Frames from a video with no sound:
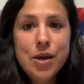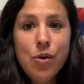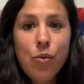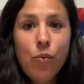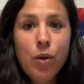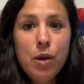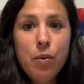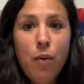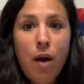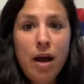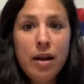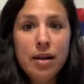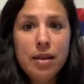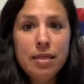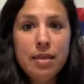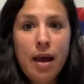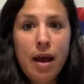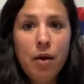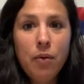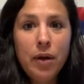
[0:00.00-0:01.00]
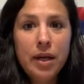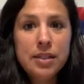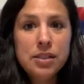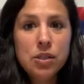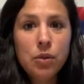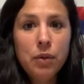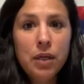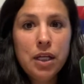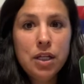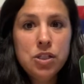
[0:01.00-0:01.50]
We want it that way so
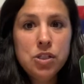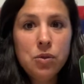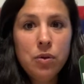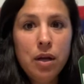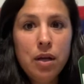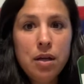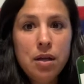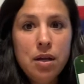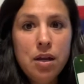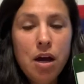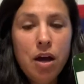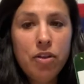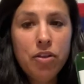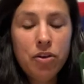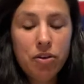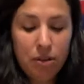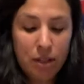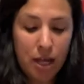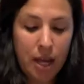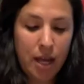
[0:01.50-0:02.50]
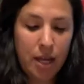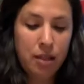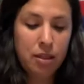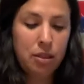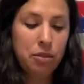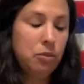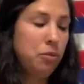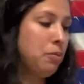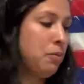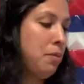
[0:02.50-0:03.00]
we can do another line
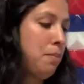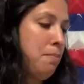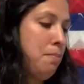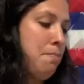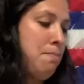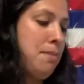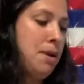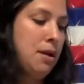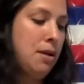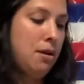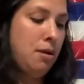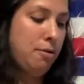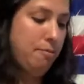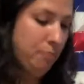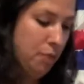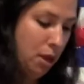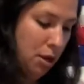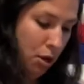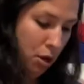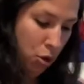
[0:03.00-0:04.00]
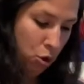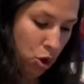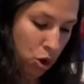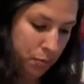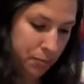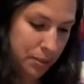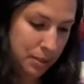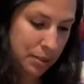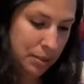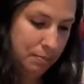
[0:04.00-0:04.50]
through the middle.
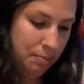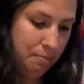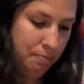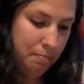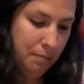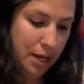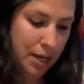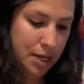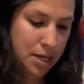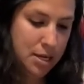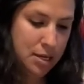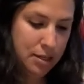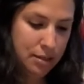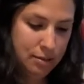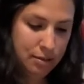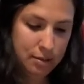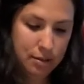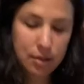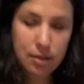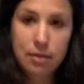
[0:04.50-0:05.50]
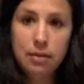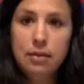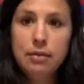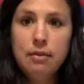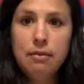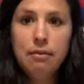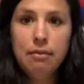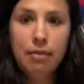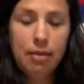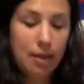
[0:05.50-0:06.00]
Whoops, my
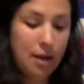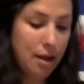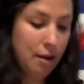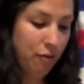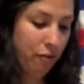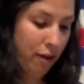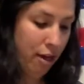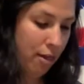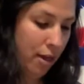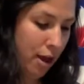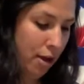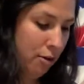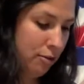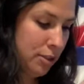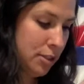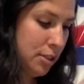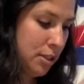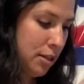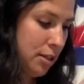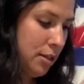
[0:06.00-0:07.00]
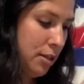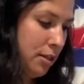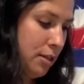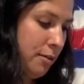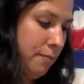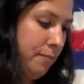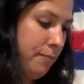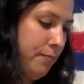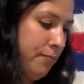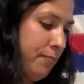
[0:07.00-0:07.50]
thing fell out.
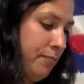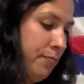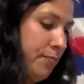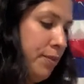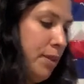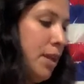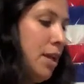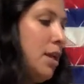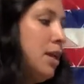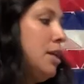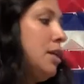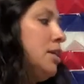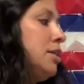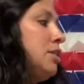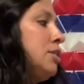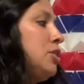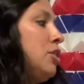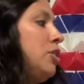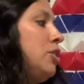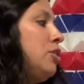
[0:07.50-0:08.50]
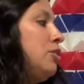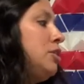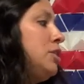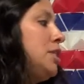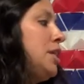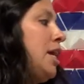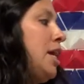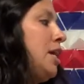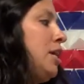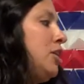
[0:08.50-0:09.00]
So you'll
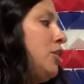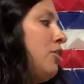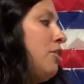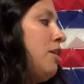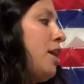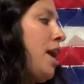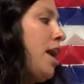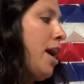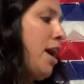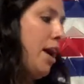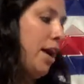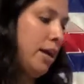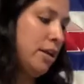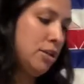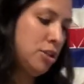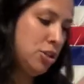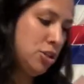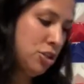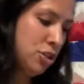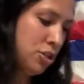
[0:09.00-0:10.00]
take your edge